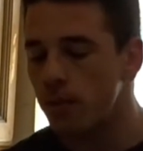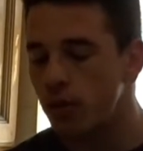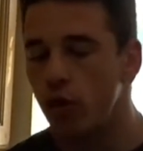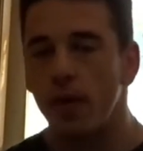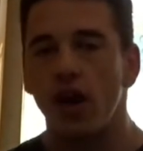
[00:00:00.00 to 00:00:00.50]

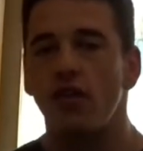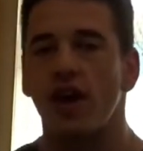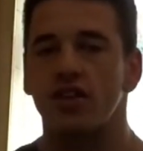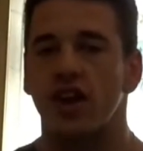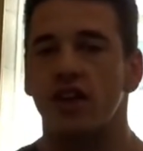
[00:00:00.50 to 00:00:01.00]
Blueberry
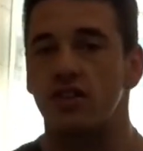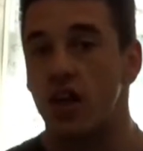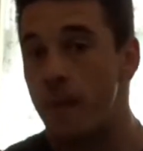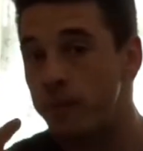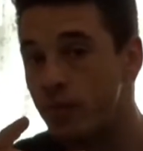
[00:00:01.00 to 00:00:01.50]
rice cakes.
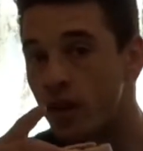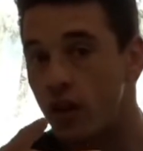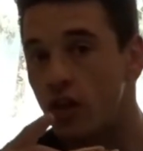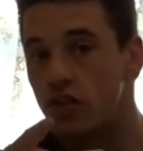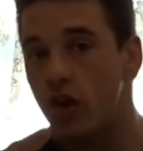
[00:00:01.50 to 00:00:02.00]

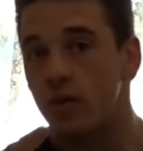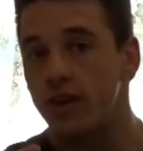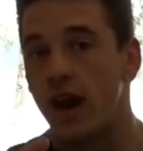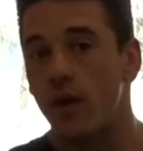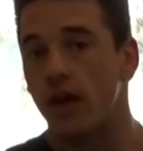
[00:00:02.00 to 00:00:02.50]
Don't
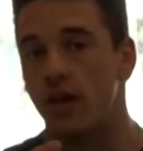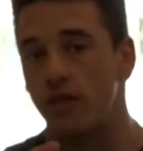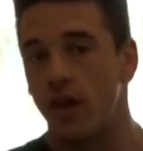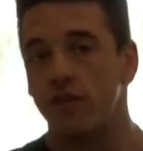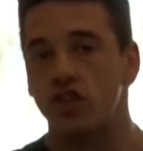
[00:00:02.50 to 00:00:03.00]
doubt it. If
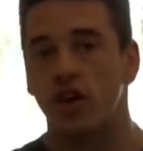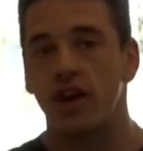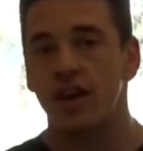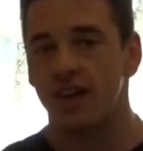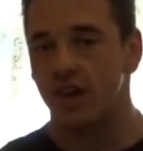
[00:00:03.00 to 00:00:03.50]
you haven't
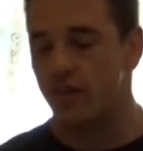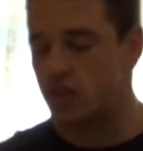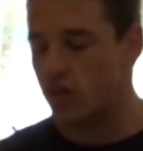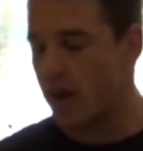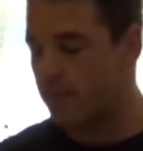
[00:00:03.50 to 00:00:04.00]
tried it, give it a
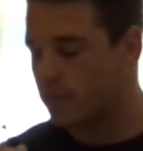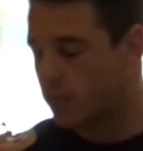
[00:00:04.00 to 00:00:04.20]
try.